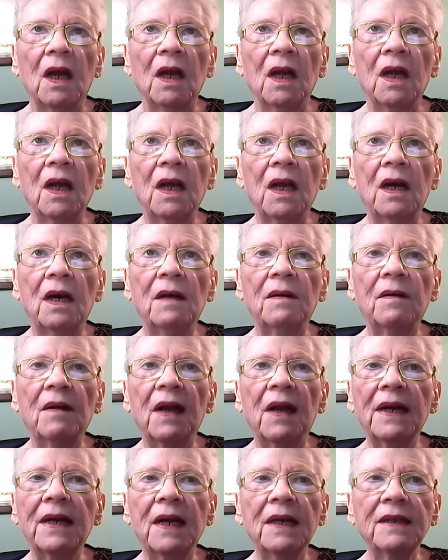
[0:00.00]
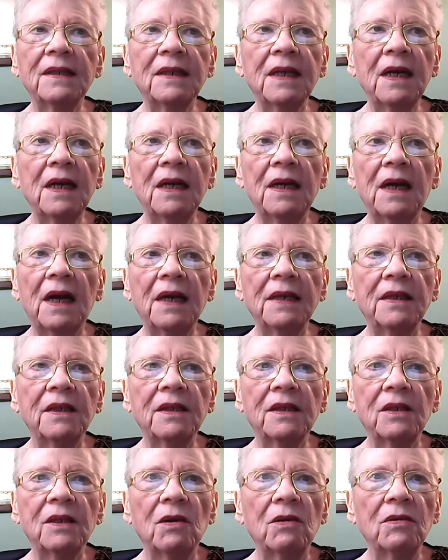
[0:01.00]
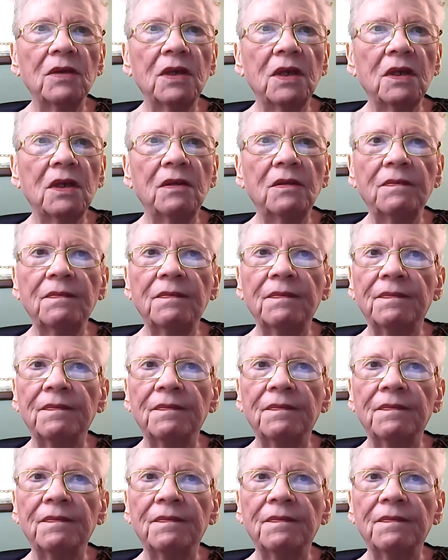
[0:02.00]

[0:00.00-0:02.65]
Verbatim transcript: Yeah, like I said, I just don't know.